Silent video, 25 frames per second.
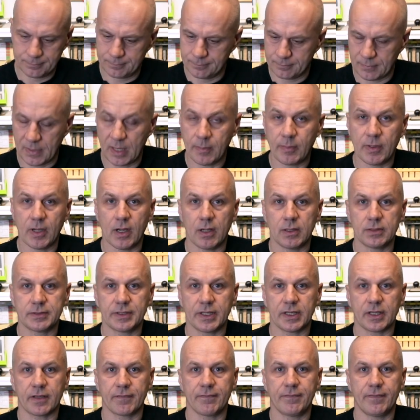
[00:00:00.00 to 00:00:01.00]
Maybe I'll
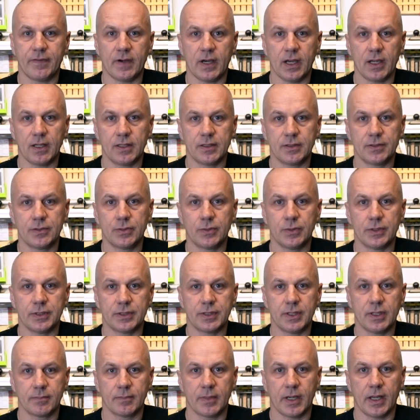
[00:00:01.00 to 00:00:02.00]
take a file and do
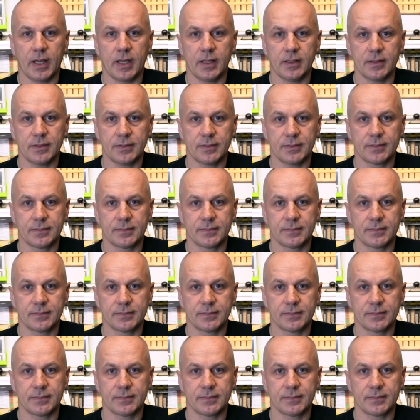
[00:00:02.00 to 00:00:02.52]
it by hand.